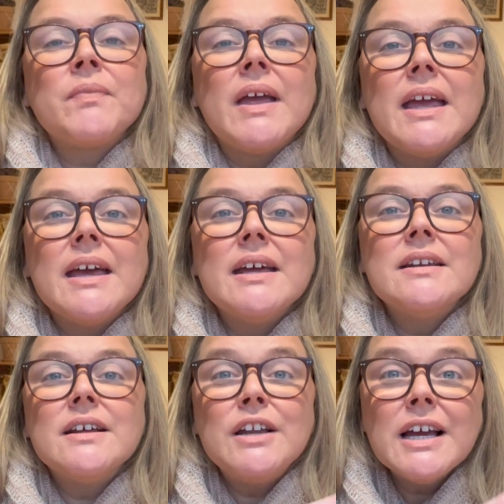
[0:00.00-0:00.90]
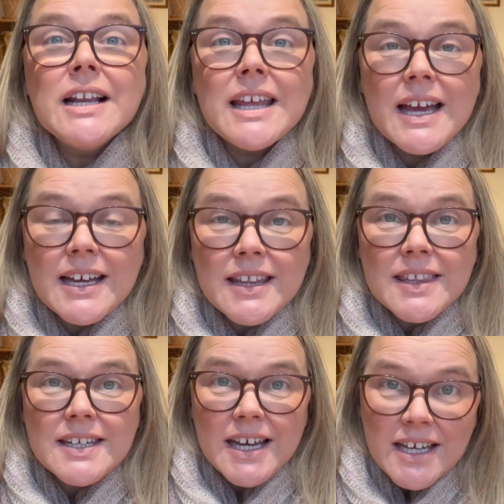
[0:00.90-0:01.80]
and uh, luckily I got
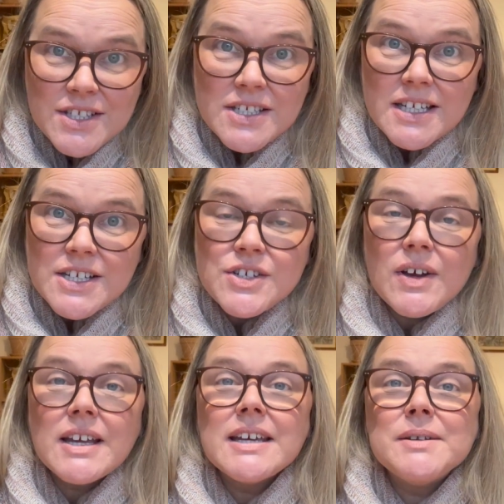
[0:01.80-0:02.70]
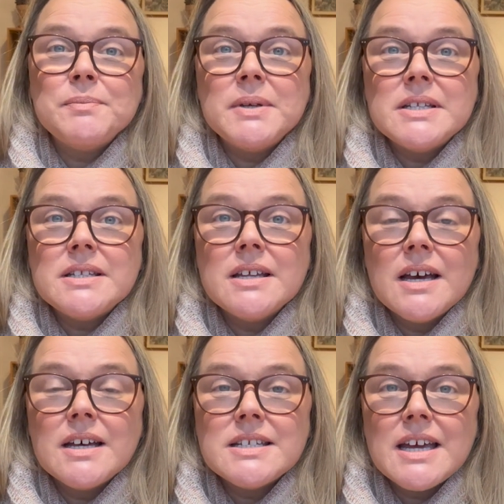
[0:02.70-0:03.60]
the dye today so I can be
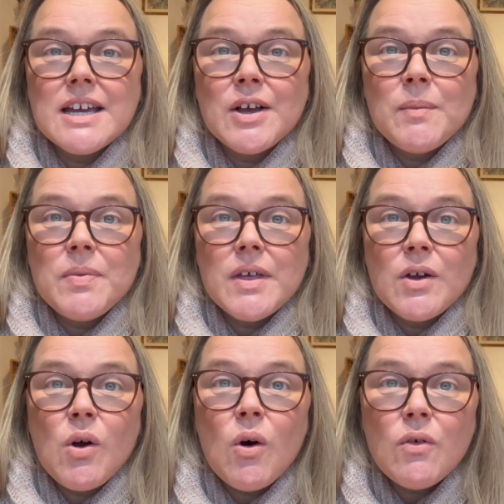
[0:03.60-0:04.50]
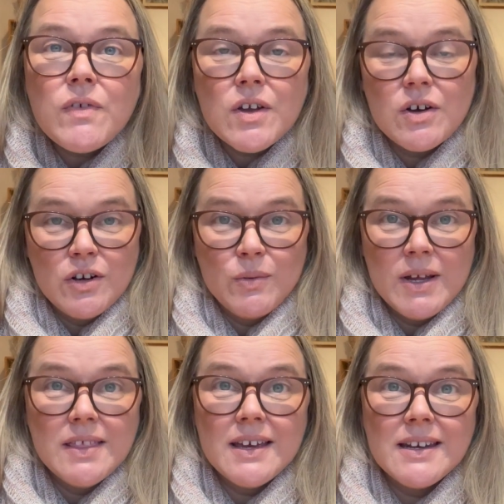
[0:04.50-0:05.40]
uh, dyeing up the coffee
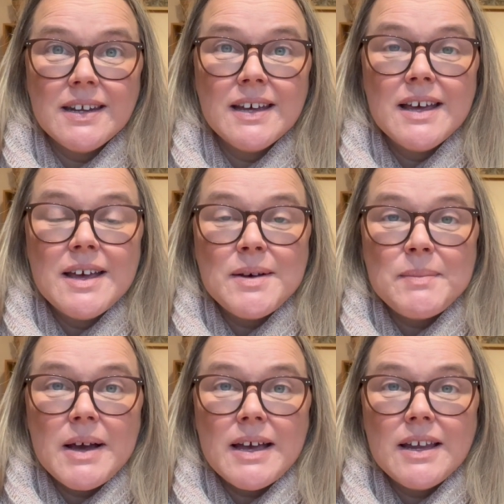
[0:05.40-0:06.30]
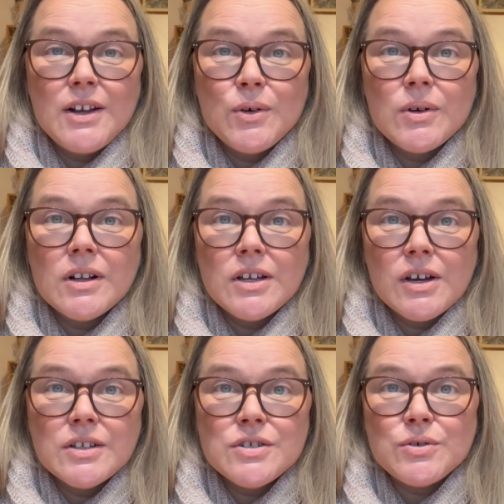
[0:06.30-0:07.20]
colorway that my local
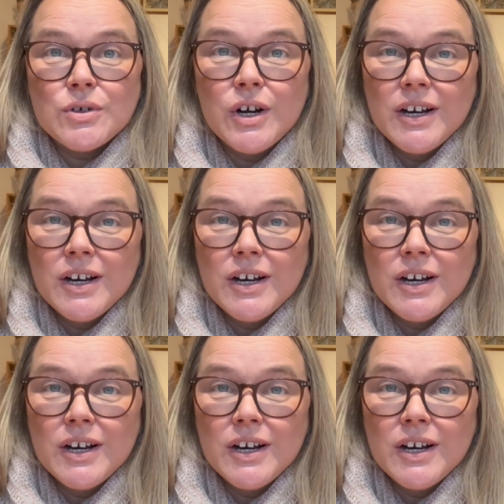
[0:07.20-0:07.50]
yarn store